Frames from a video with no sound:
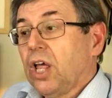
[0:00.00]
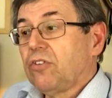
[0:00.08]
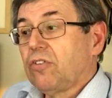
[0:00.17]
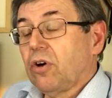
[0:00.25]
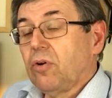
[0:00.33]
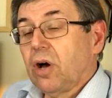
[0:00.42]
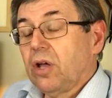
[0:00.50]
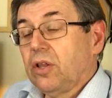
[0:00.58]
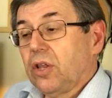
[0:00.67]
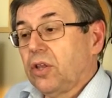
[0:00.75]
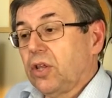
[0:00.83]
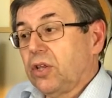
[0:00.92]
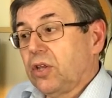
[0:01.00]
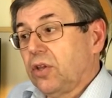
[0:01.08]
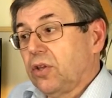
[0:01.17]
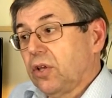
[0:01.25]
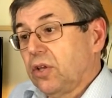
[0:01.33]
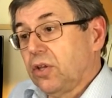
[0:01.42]
So
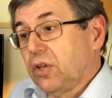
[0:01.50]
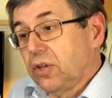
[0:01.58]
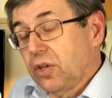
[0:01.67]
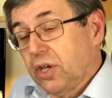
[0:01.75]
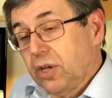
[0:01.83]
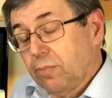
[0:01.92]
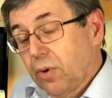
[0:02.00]
the, the, the,